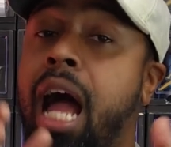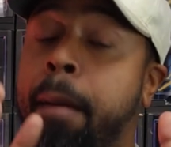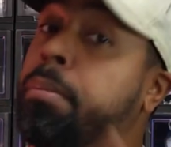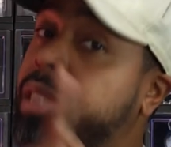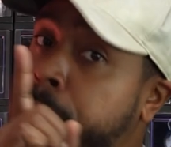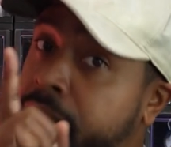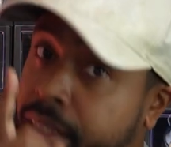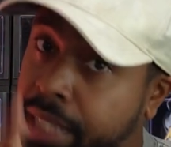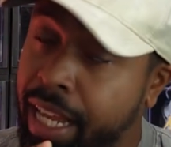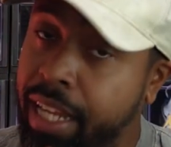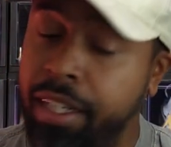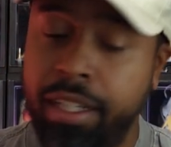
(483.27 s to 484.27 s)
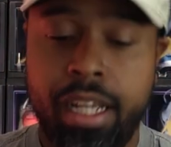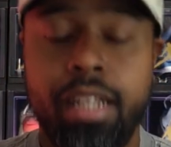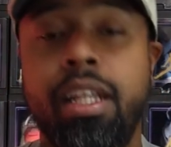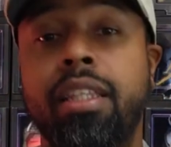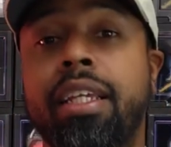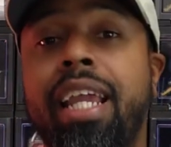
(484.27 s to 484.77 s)
I'm simply saying
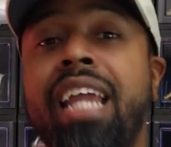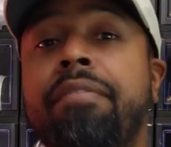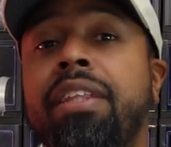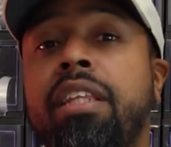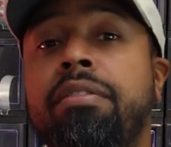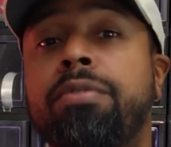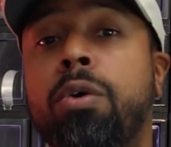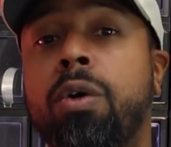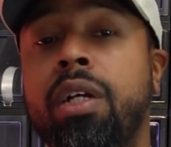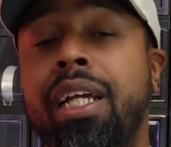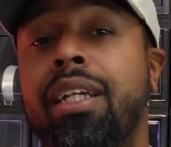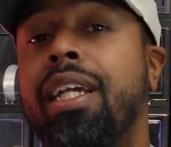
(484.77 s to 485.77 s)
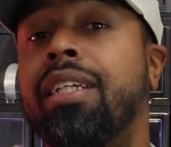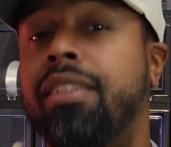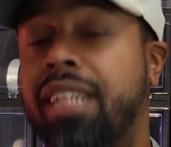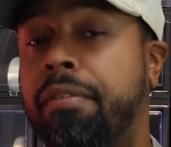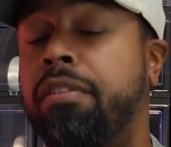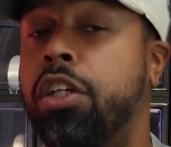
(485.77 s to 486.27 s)
that the K54 is
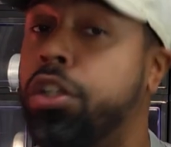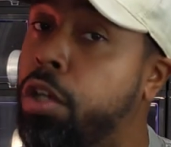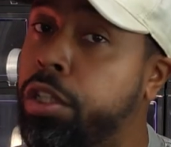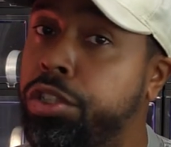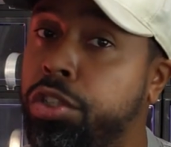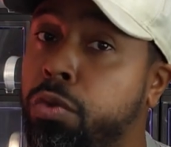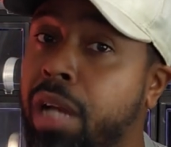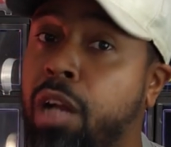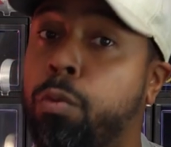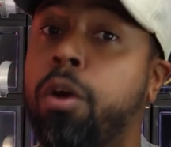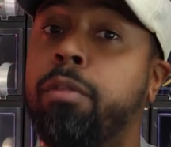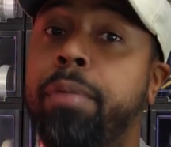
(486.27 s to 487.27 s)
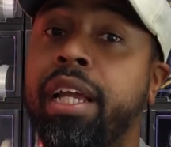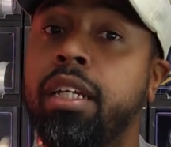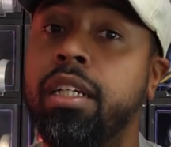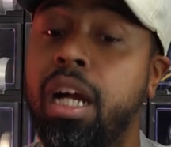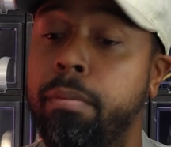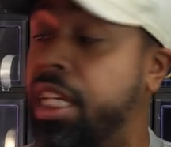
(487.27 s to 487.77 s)
definitely a good shoe and worth
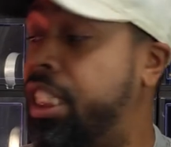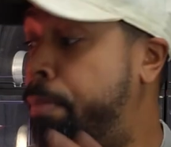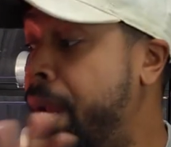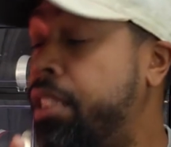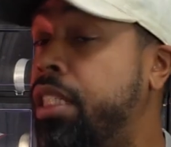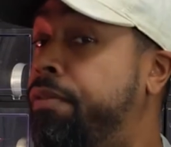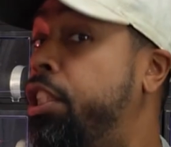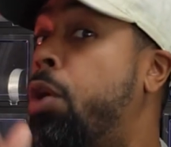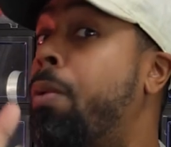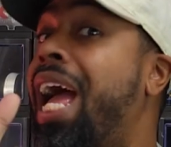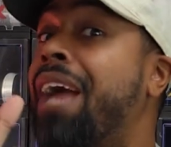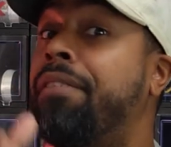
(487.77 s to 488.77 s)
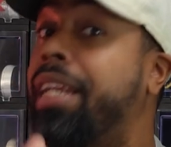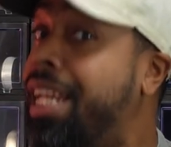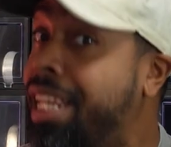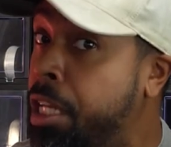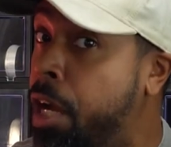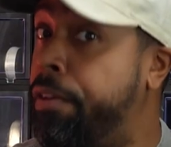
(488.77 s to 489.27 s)
picking up, especially if you don't have
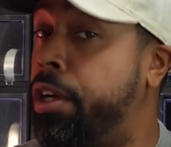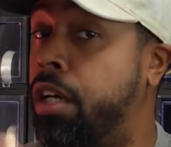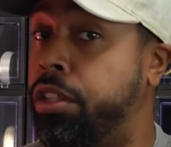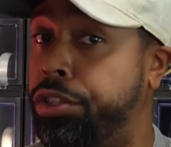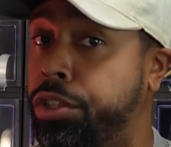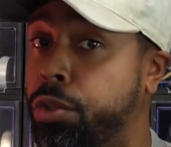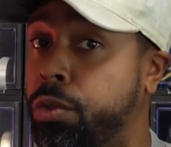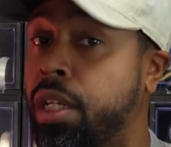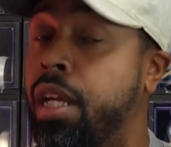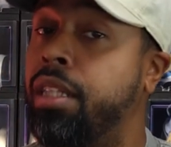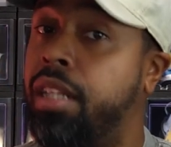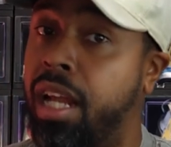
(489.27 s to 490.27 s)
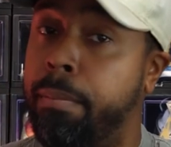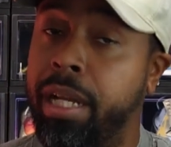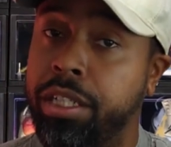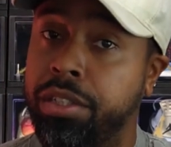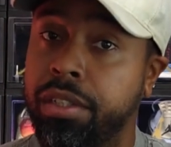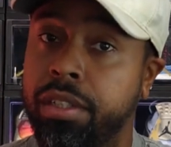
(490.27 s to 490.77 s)
any of the other shoes that I
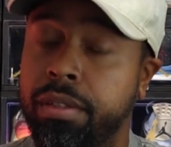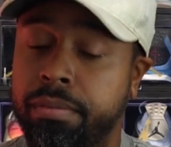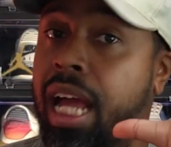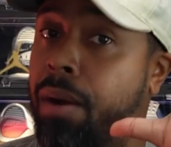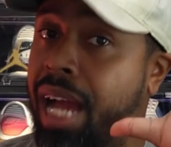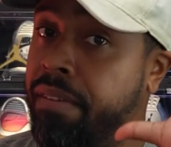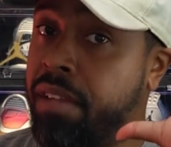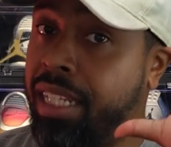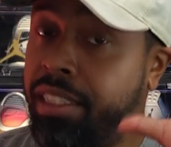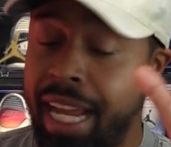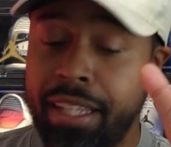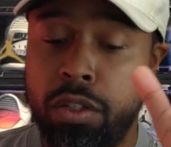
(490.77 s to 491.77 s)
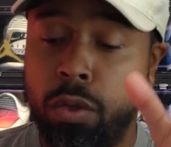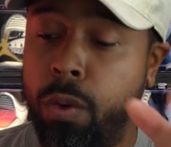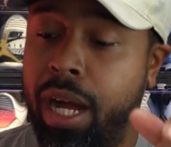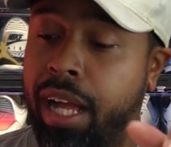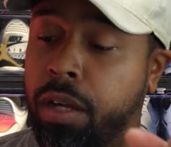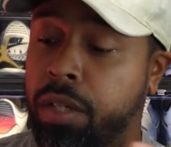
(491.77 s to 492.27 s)
mentioned. Now, I have not checked in a
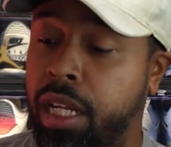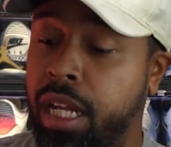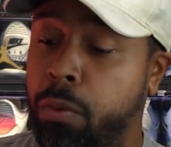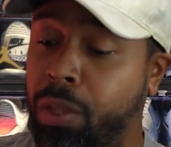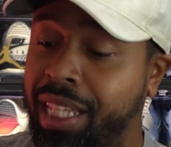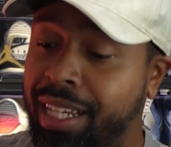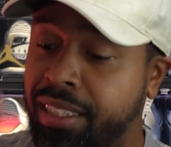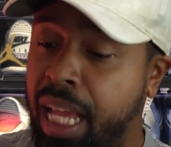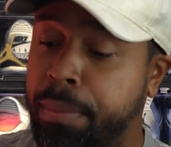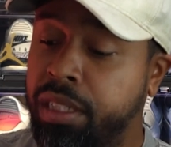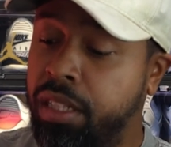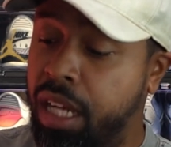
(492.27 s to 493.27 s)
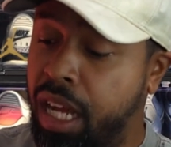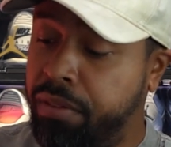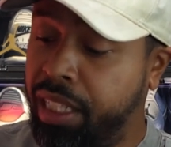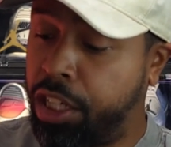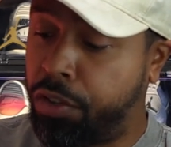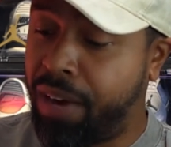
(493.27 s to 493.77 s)
while. With the exception of
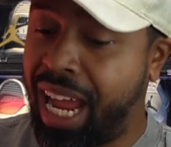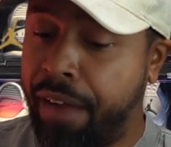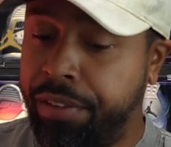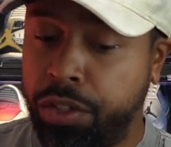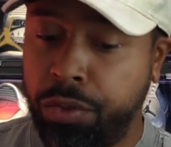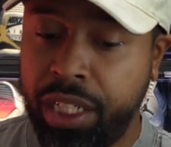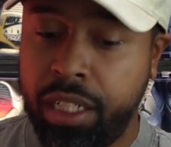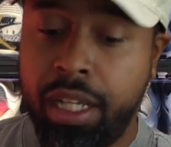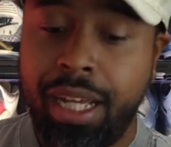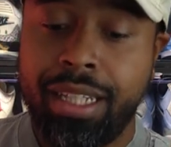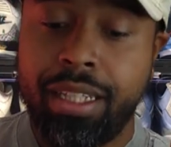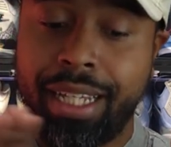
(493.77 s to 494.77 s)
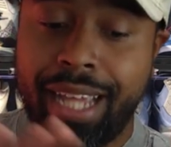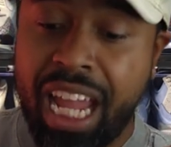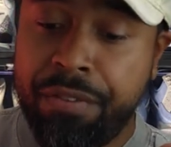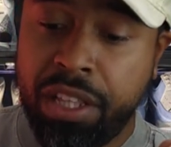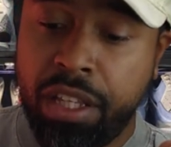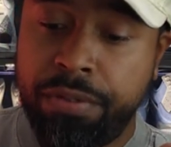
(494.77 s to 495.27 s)
the Craft 3, the
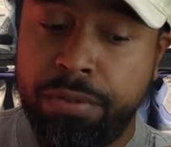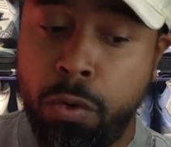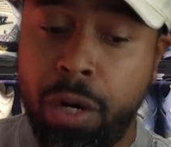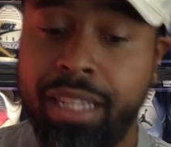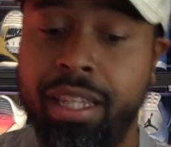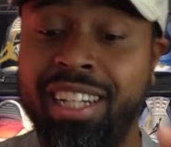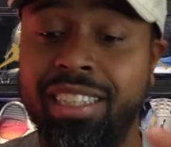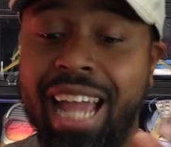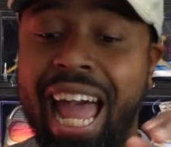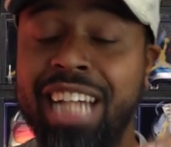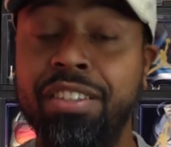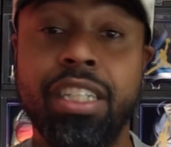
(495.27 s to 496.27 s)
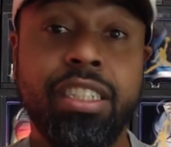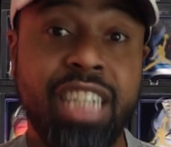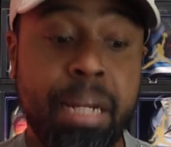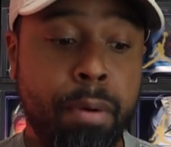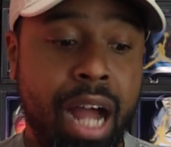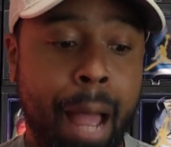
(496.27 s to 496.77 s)
K54, I think, is actually the
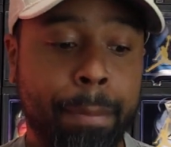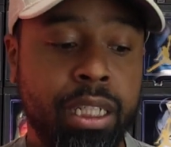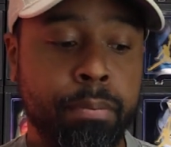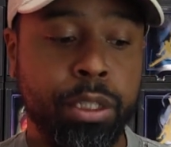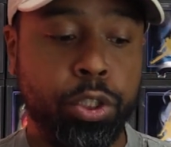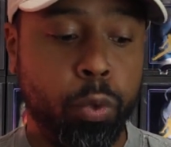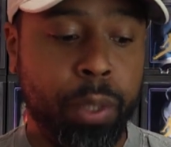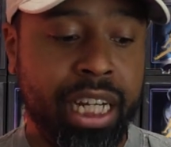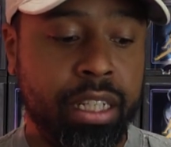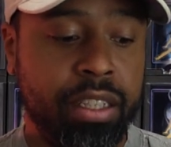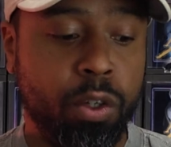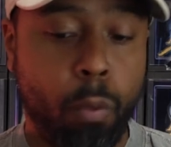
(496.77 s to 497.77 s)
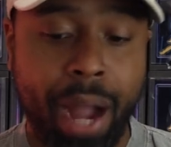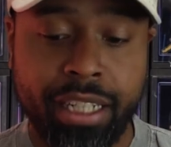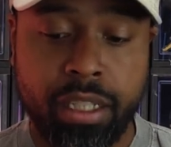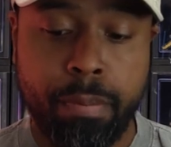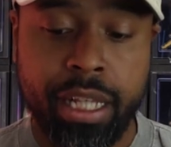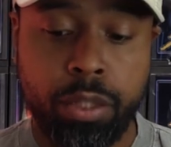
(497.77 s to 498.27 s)
cheaper option between the white
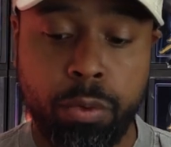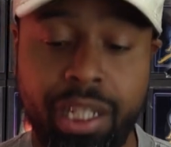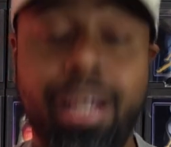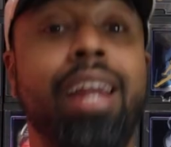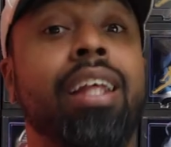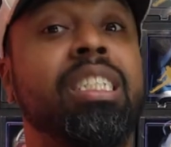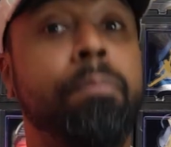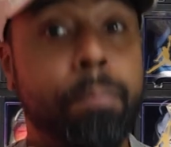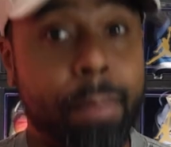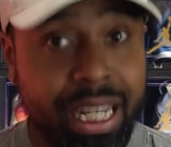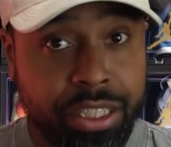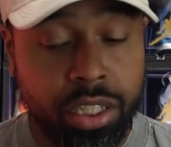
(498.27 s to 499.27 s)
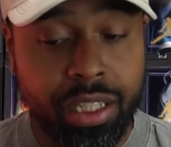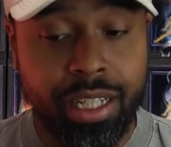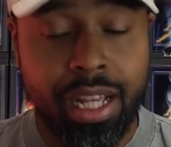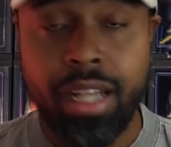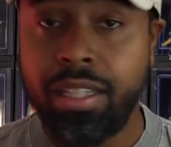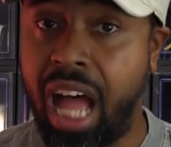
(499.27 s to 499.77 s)
cement 3 and especially
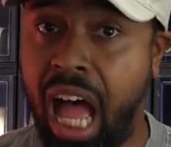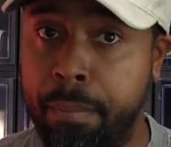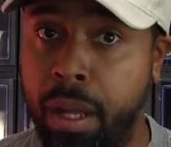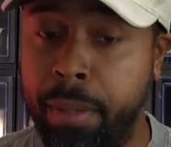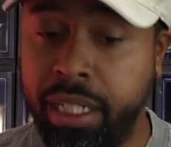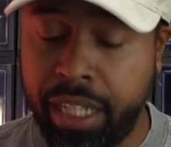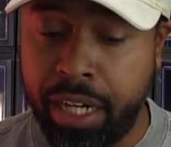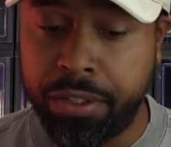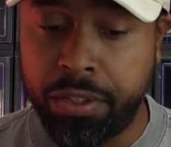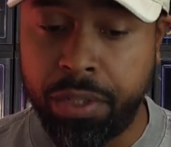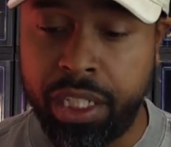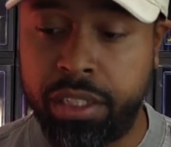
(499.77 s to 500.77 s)
the Alma Maniere 3.